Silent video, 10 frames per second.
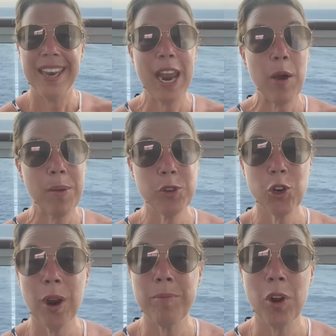Now I'm
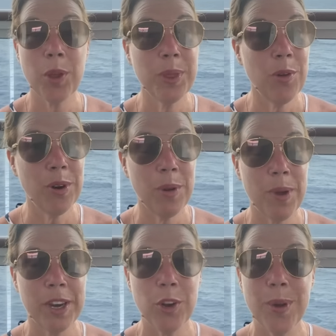sure I'm not the only
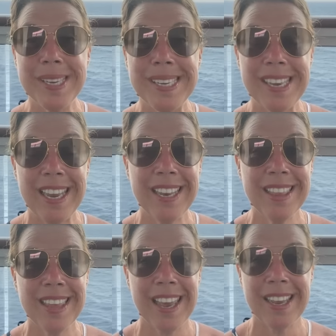one who has seen
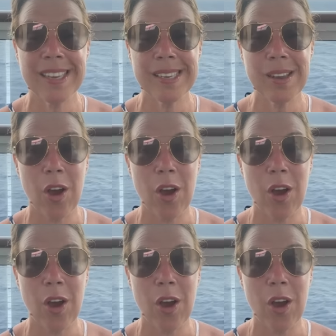things